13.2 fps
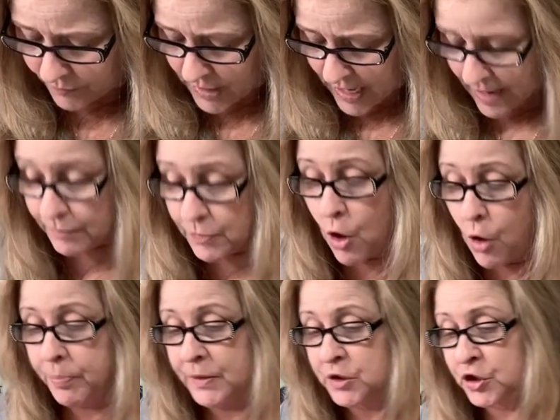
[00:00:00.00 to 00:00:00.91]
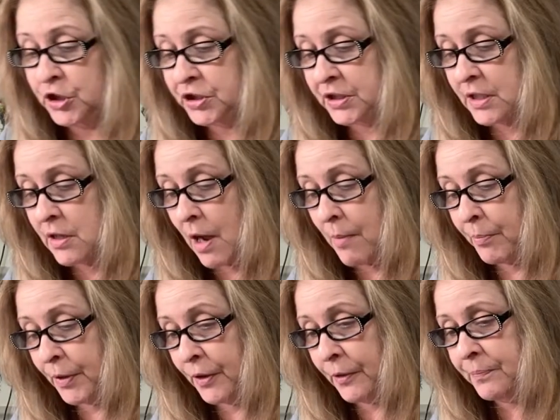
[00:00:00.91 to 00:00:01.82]
Yeah, nope, it's just a
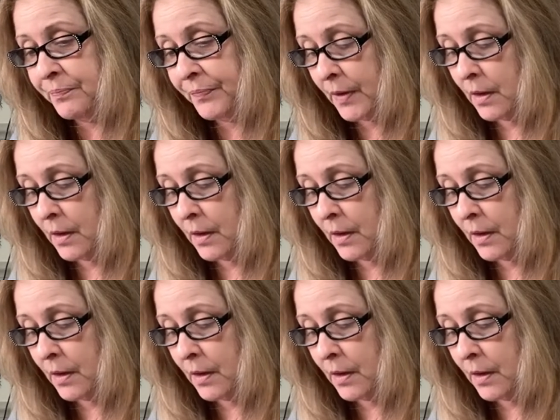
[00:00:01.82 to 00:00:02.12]
number.